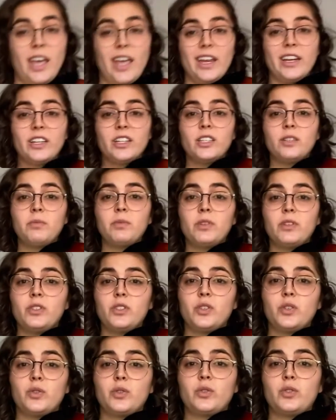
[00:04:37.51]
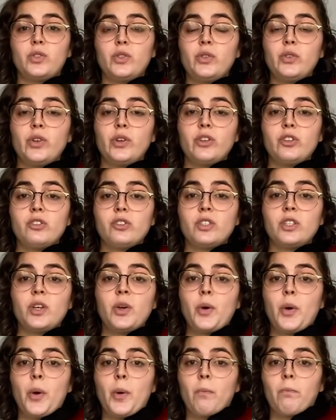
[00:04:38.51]
You're going to do 2 notes
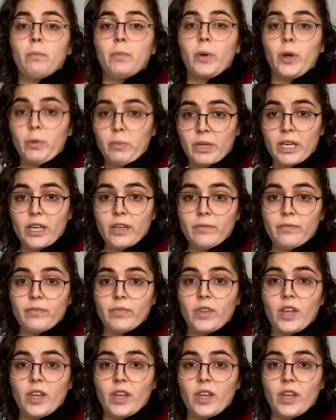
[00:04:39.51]
per beat,